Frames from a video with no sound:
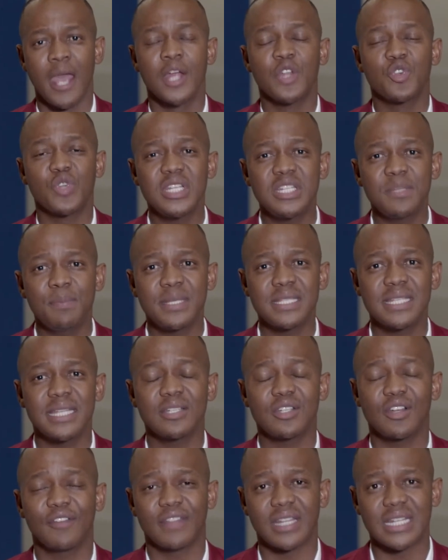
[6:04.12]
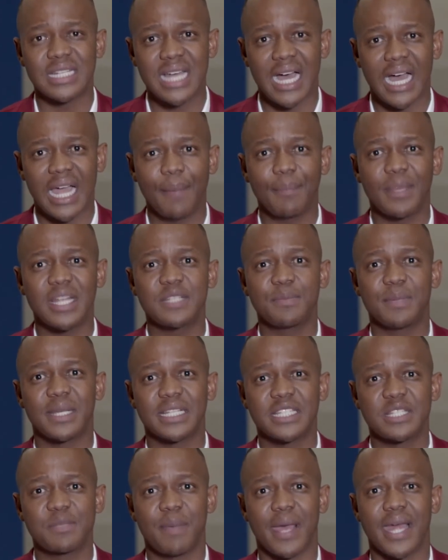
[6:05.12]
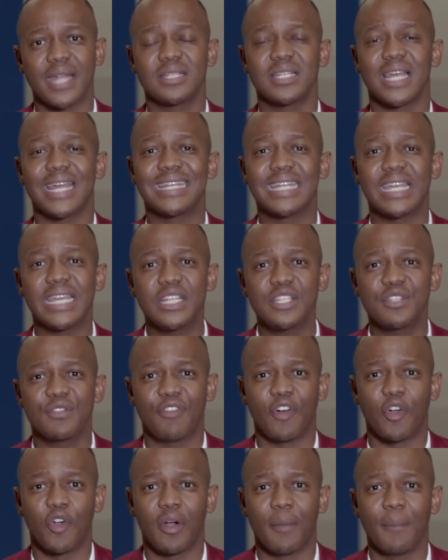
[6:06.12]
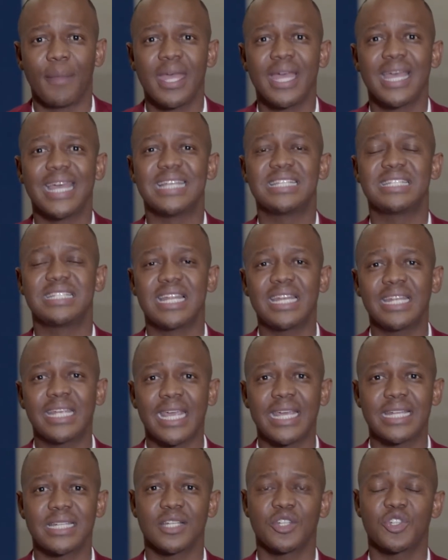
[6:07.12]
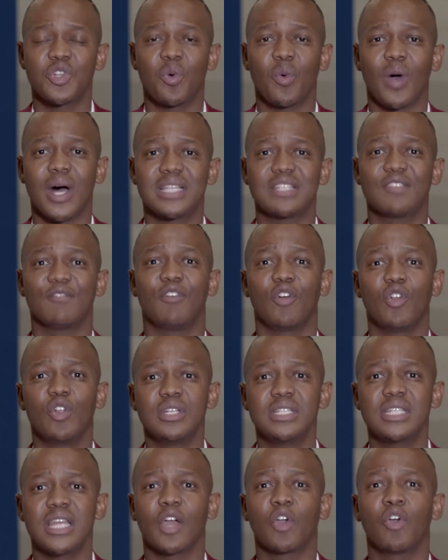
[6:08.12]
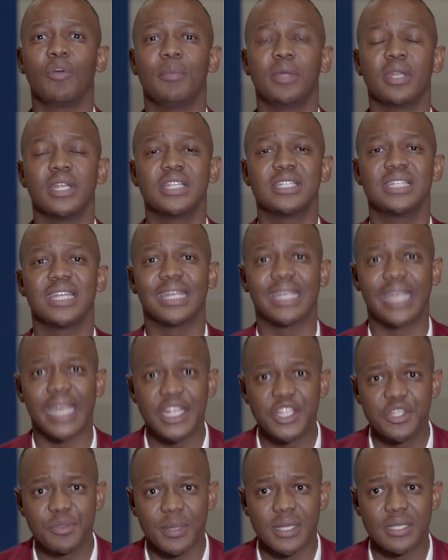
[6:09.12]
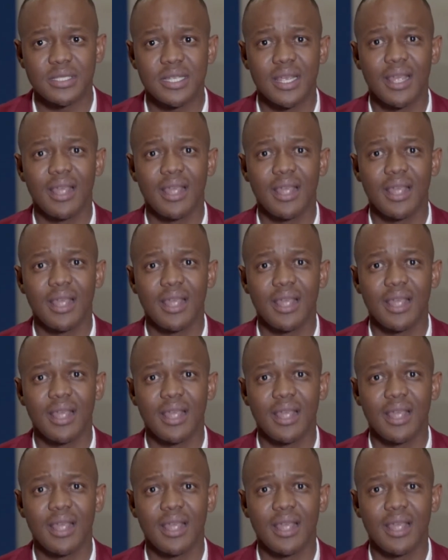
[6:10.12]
20% of the time that's being spent at each forum is dedicated towards volunteer community engagement,